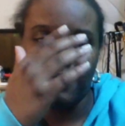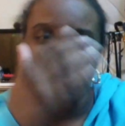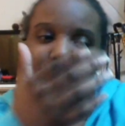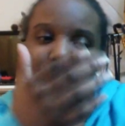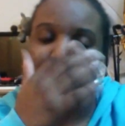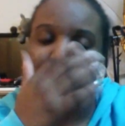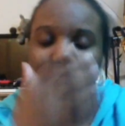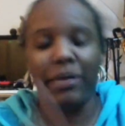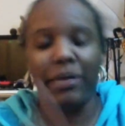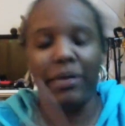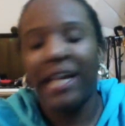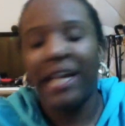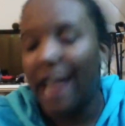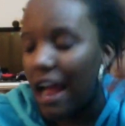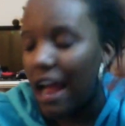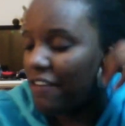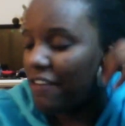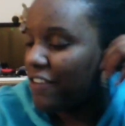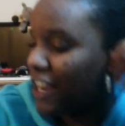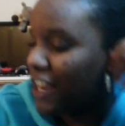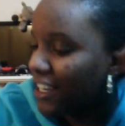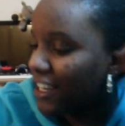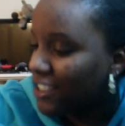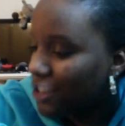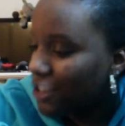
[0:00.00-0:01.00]
Ben
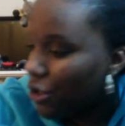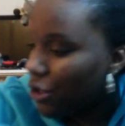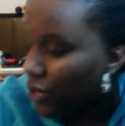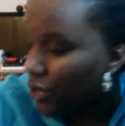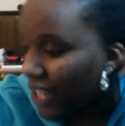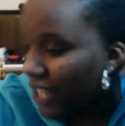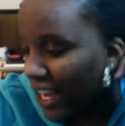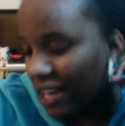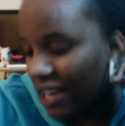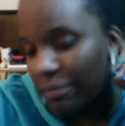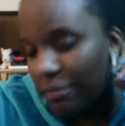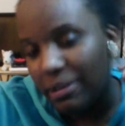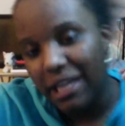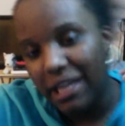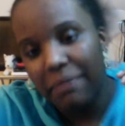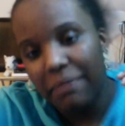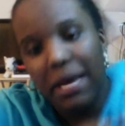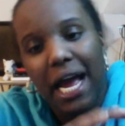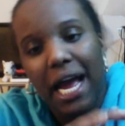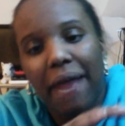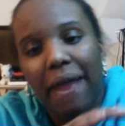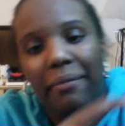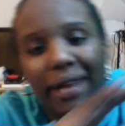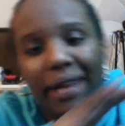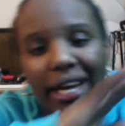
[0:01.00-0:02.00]
Affleck is okay to play
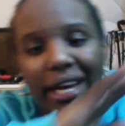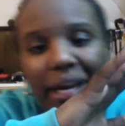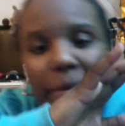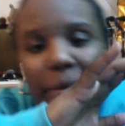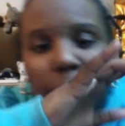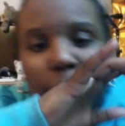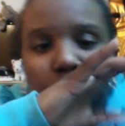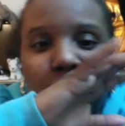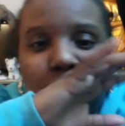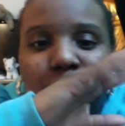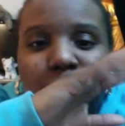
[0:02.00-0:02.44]
Batman